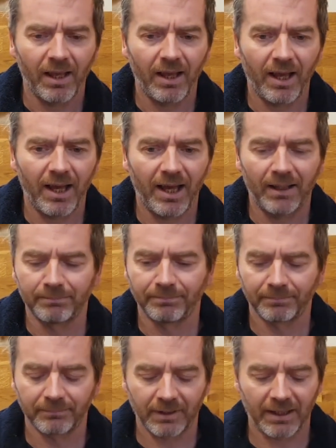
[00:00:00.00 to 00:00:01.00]
And
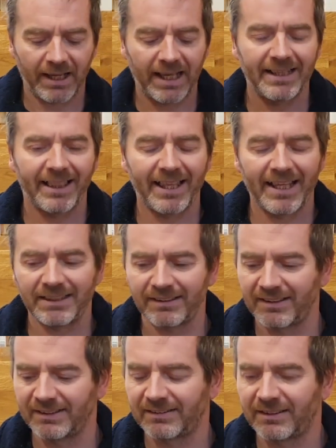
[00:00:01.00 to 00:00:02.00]
then the
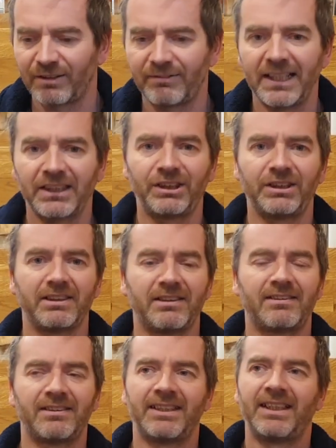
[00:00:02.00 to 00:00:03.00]
directions
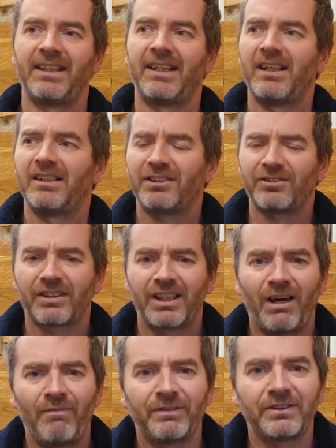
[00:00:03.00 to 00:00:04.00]
just
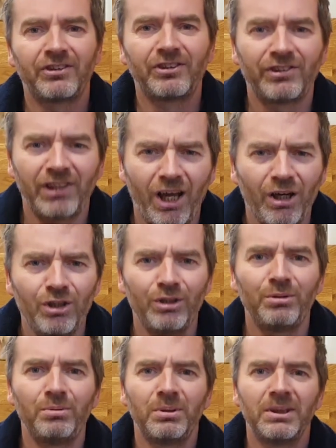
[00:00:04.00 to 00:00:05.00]
cover so
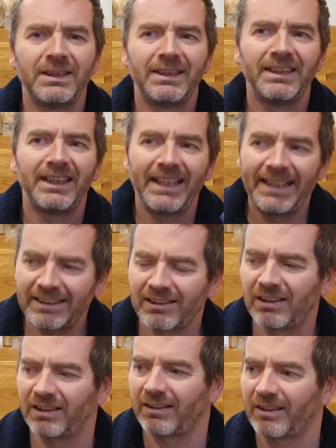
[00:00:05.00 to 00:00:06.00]

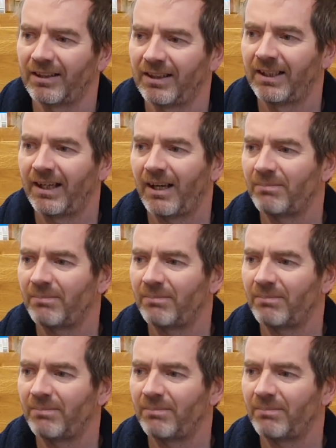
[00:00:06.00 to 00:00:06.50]
little. I